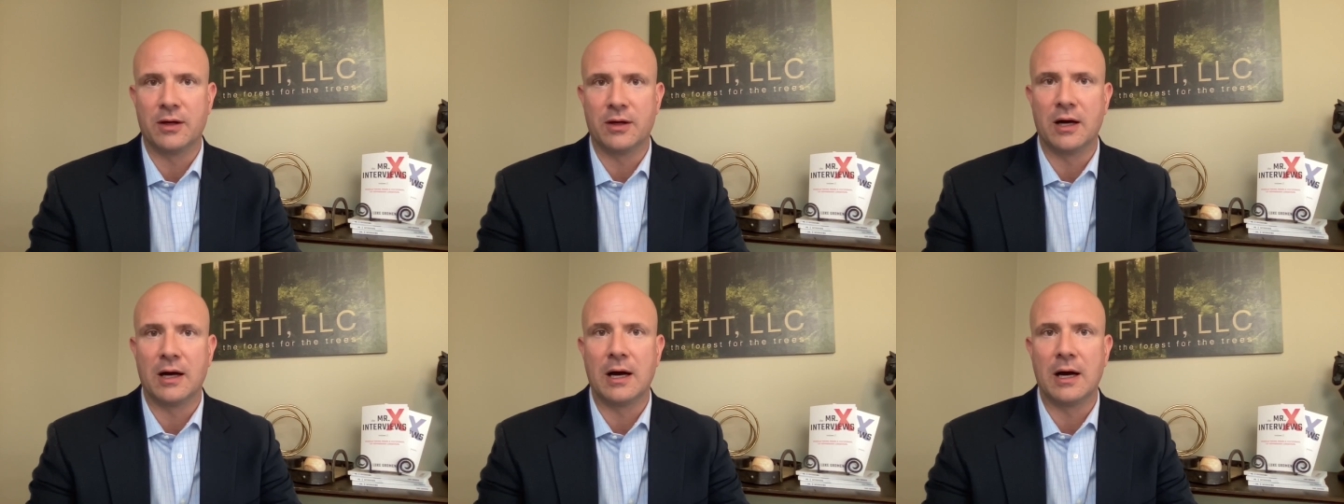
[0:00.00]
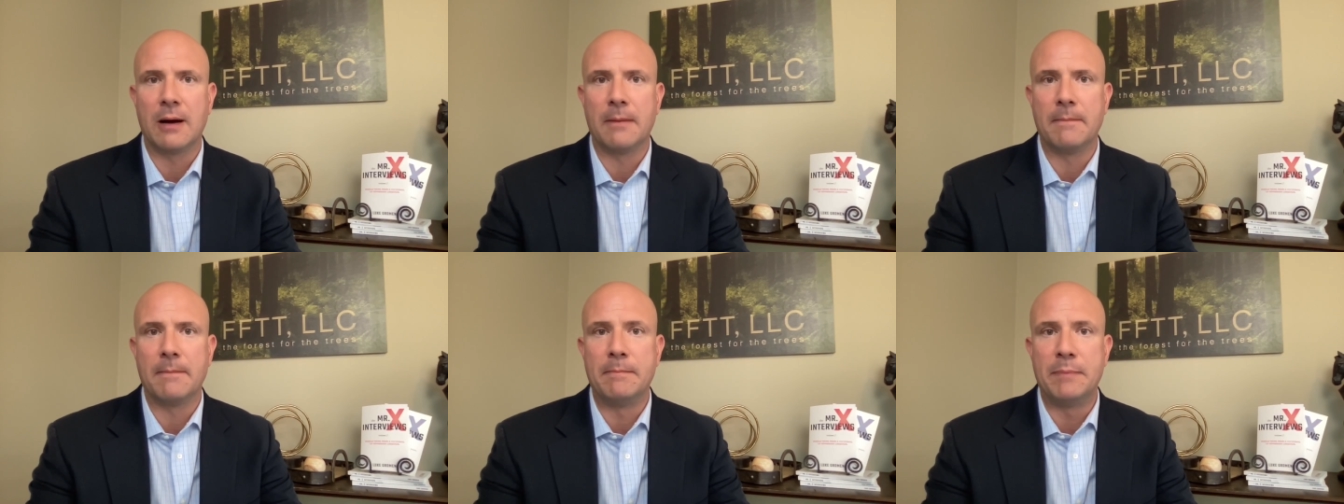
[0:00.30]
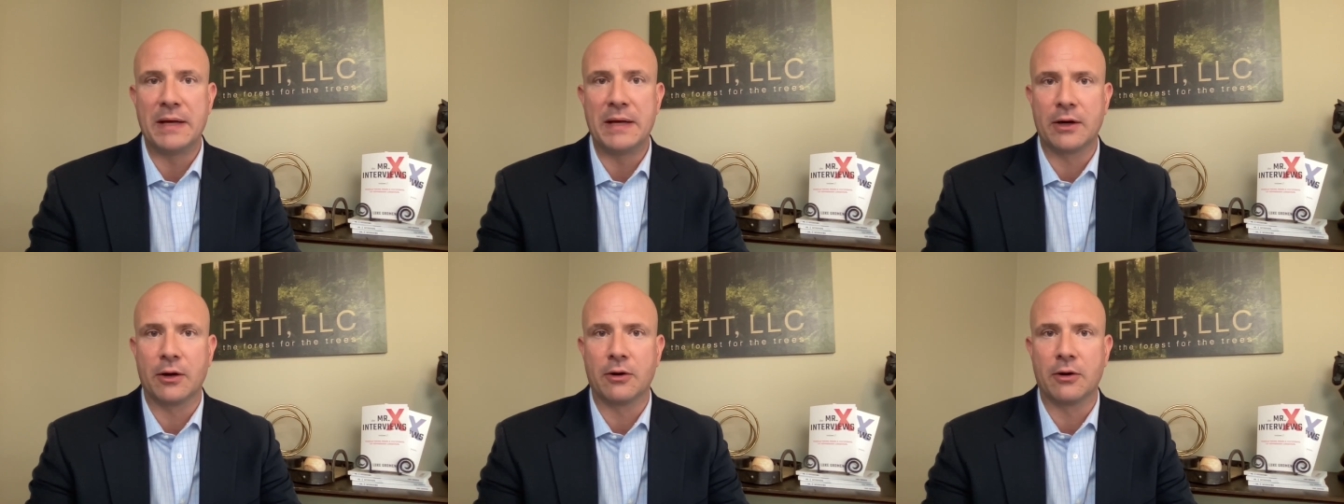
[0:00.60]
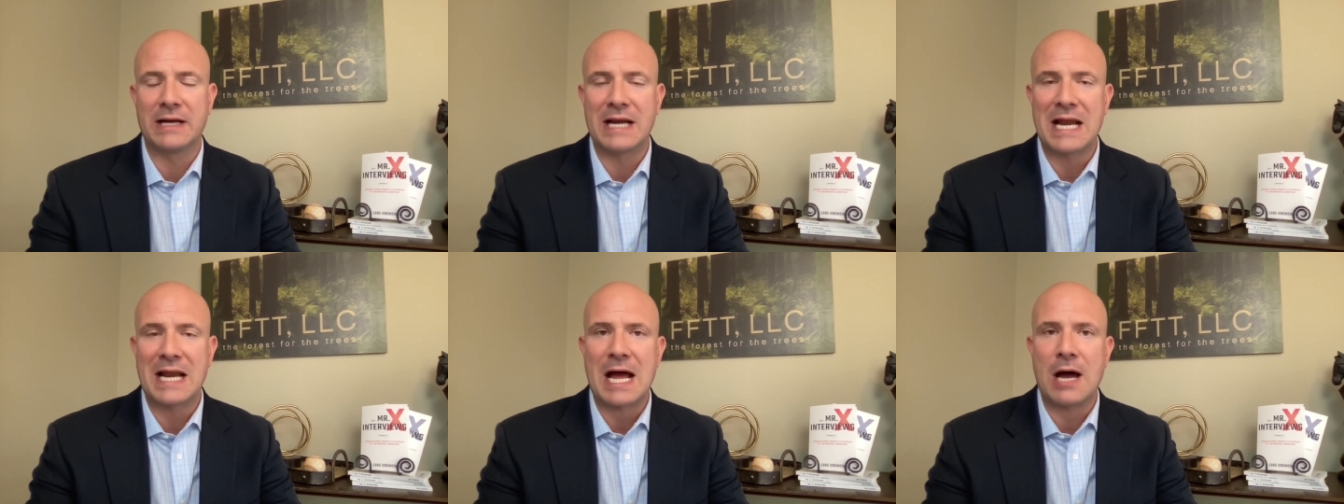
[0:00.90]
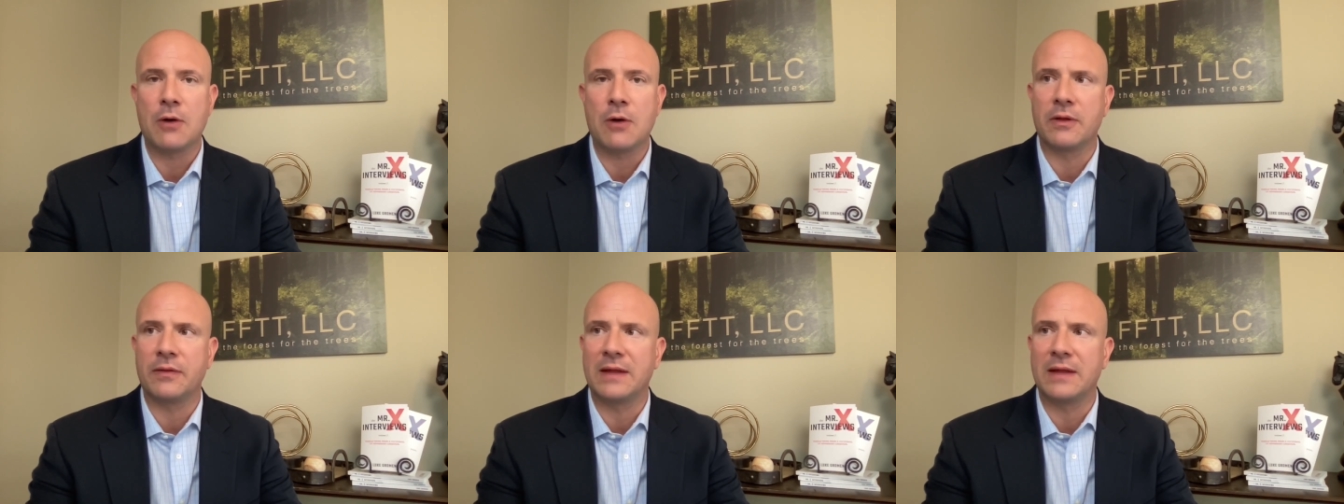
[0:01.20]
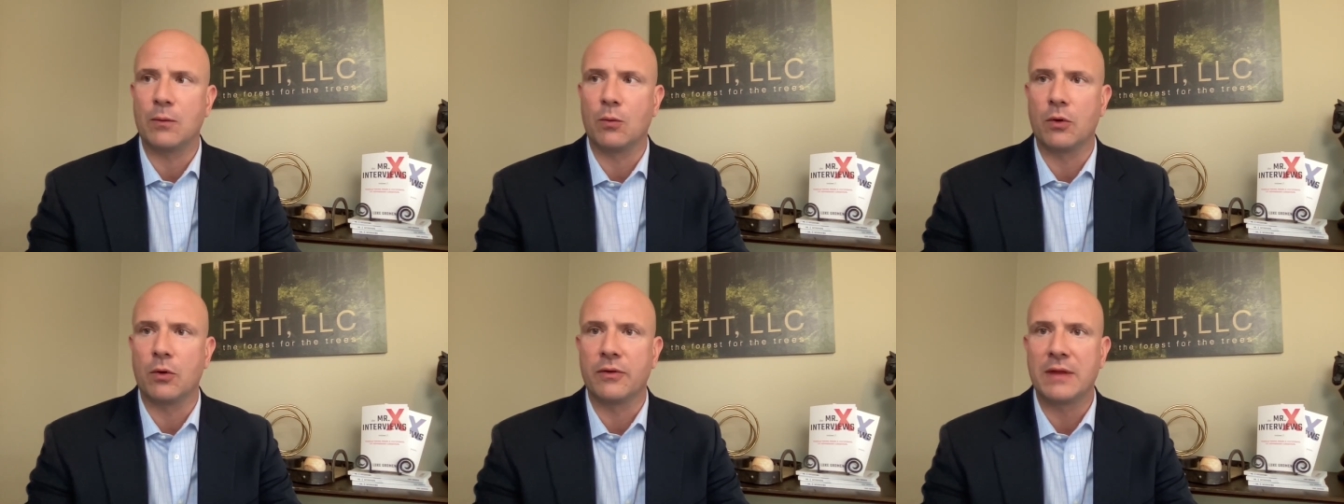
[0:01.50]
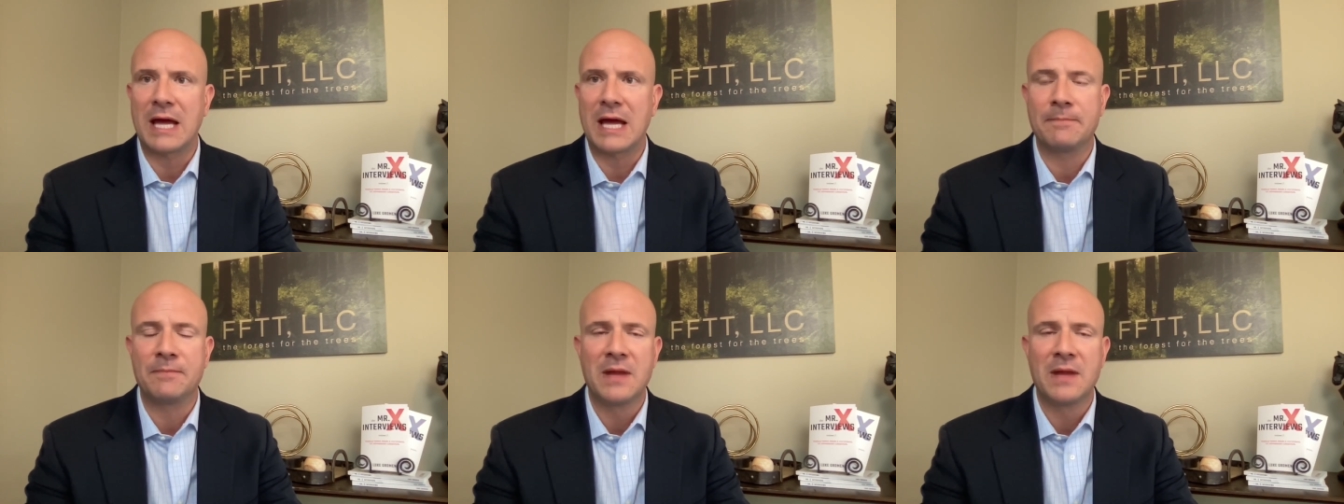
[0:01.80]
uh, bigger now than they were
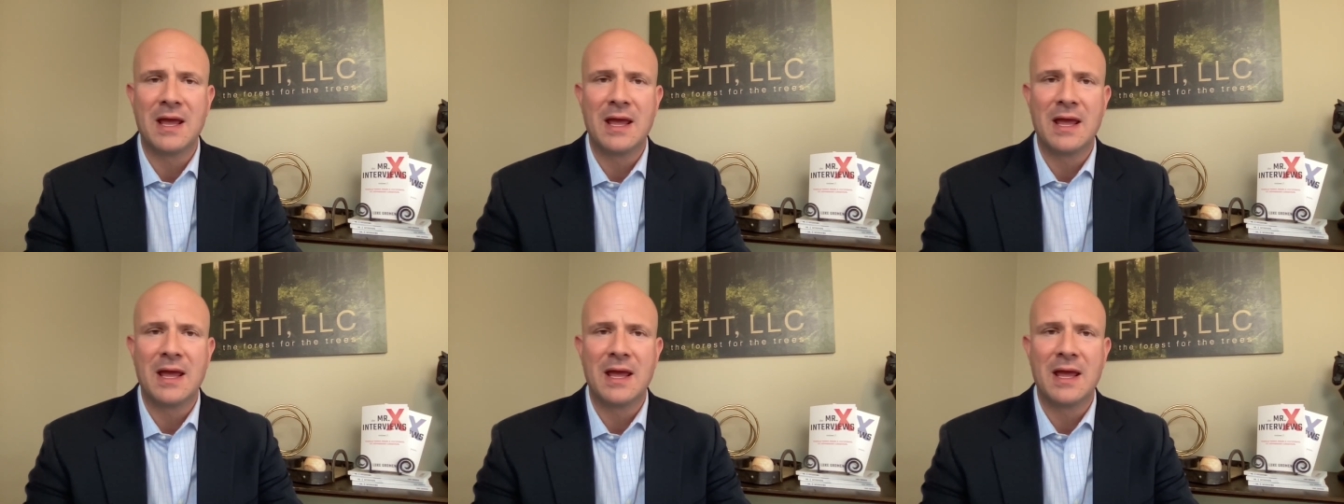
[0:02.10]
then.